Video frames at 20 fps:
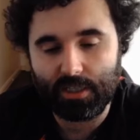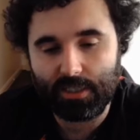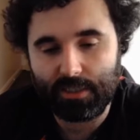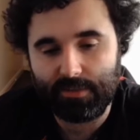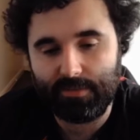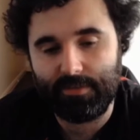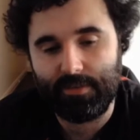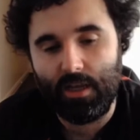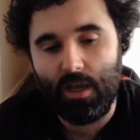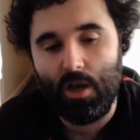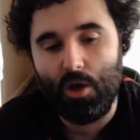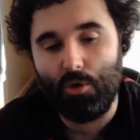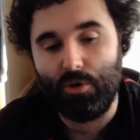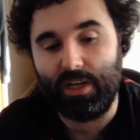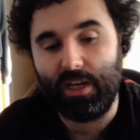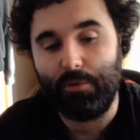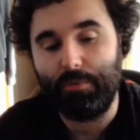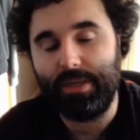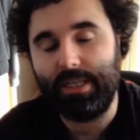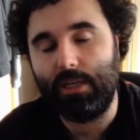is.
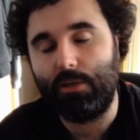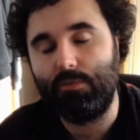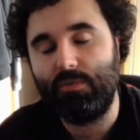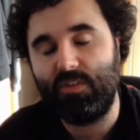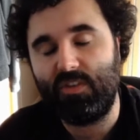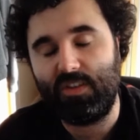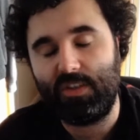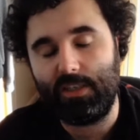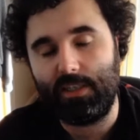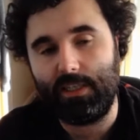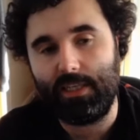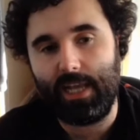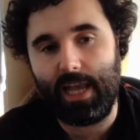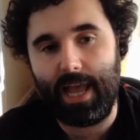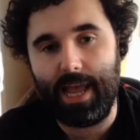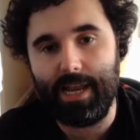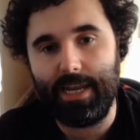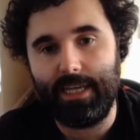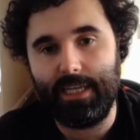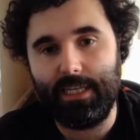Now, we don't see
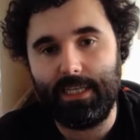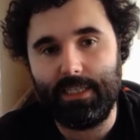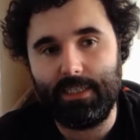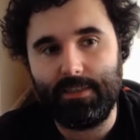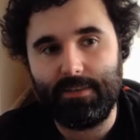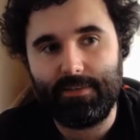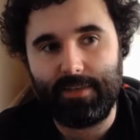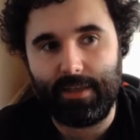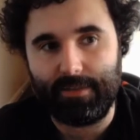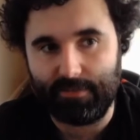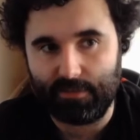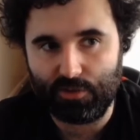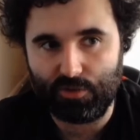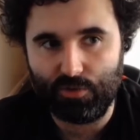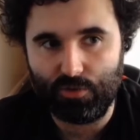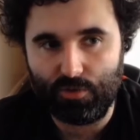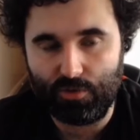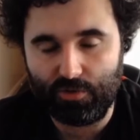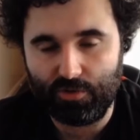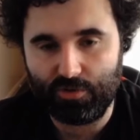any
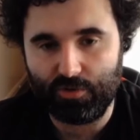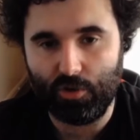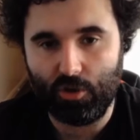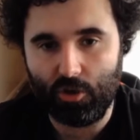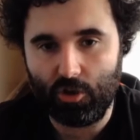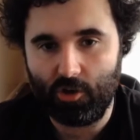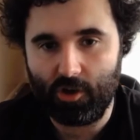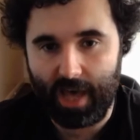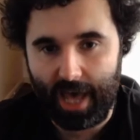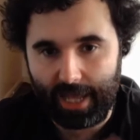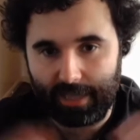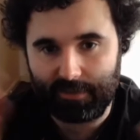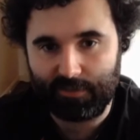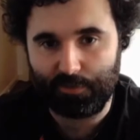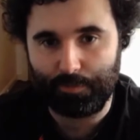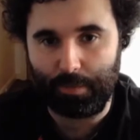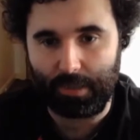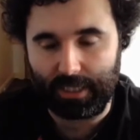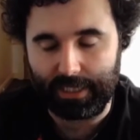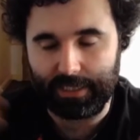tentacles or head
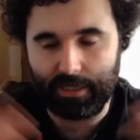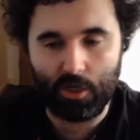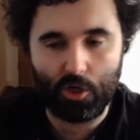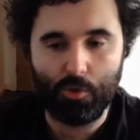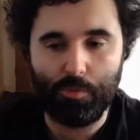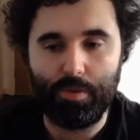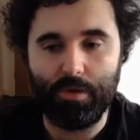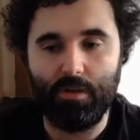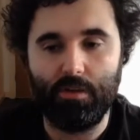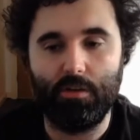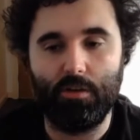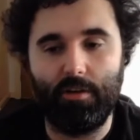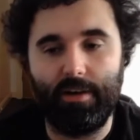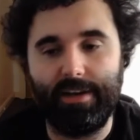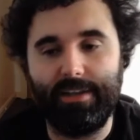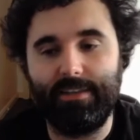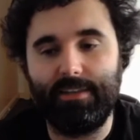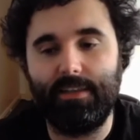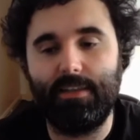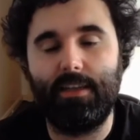splitting open or
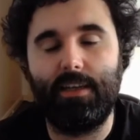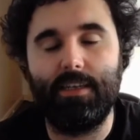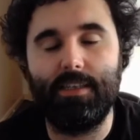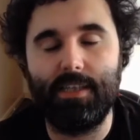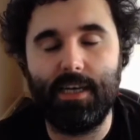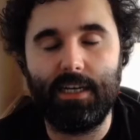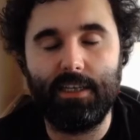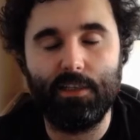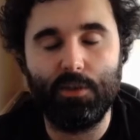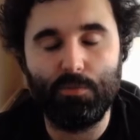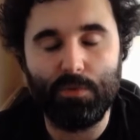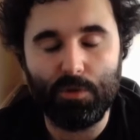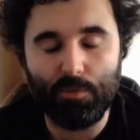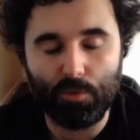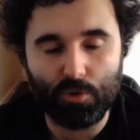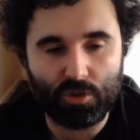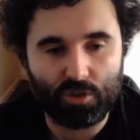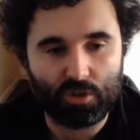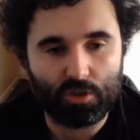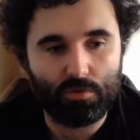anything like that we
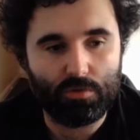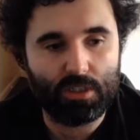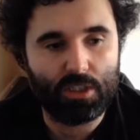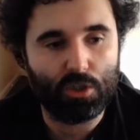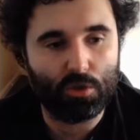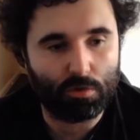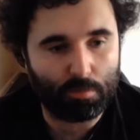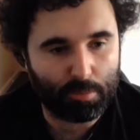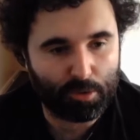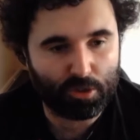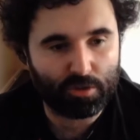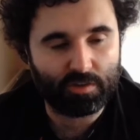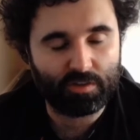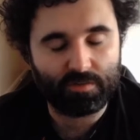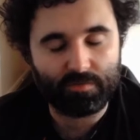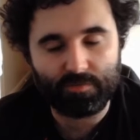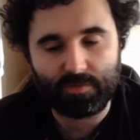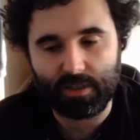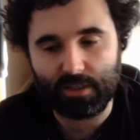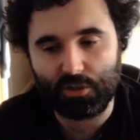would do with the Ouroboros
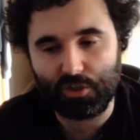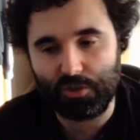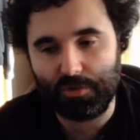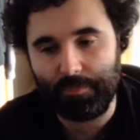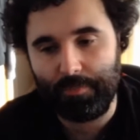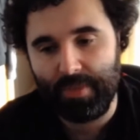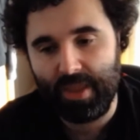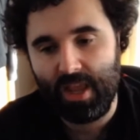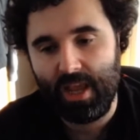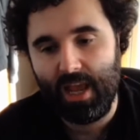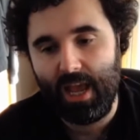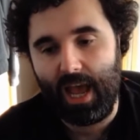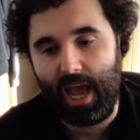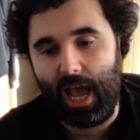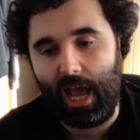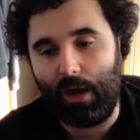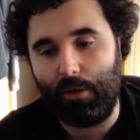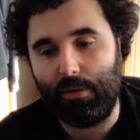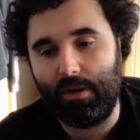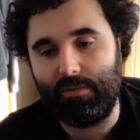infection.
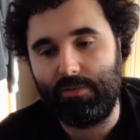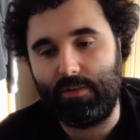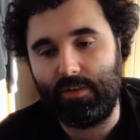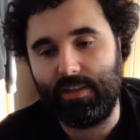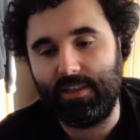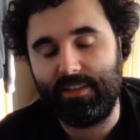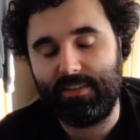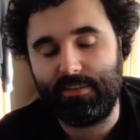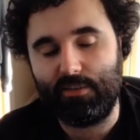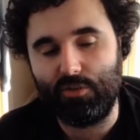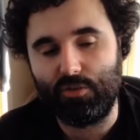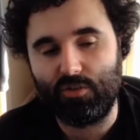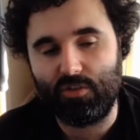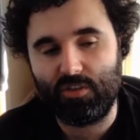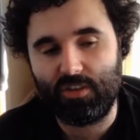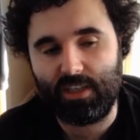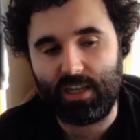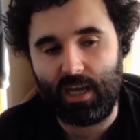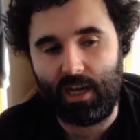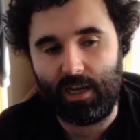However, this does
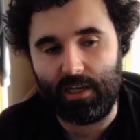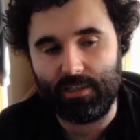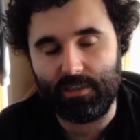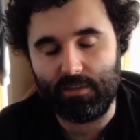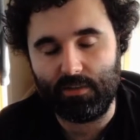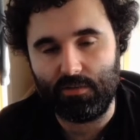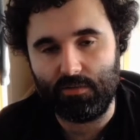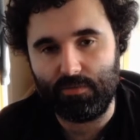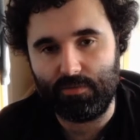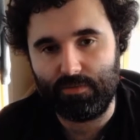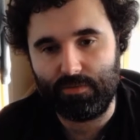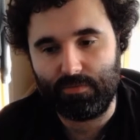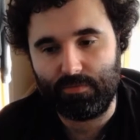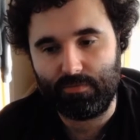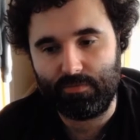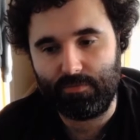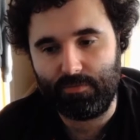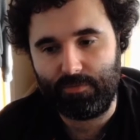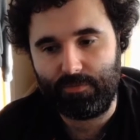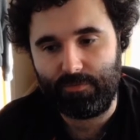kind of
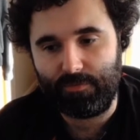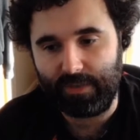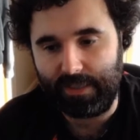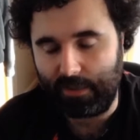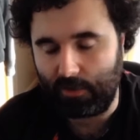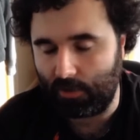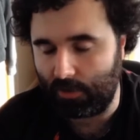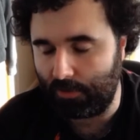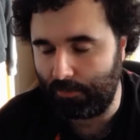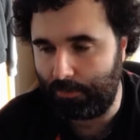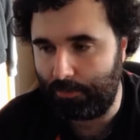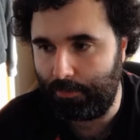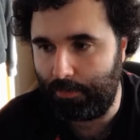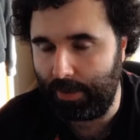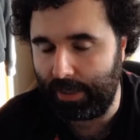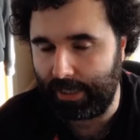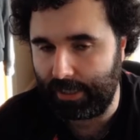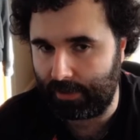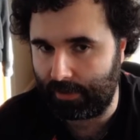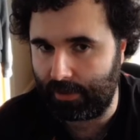feel a
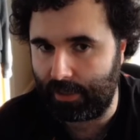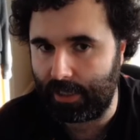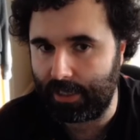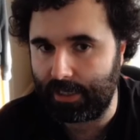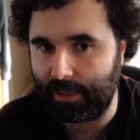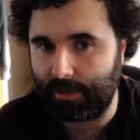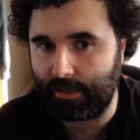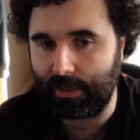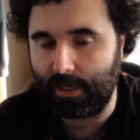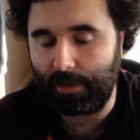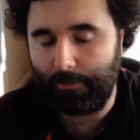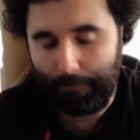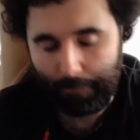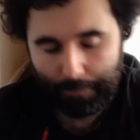bit like that.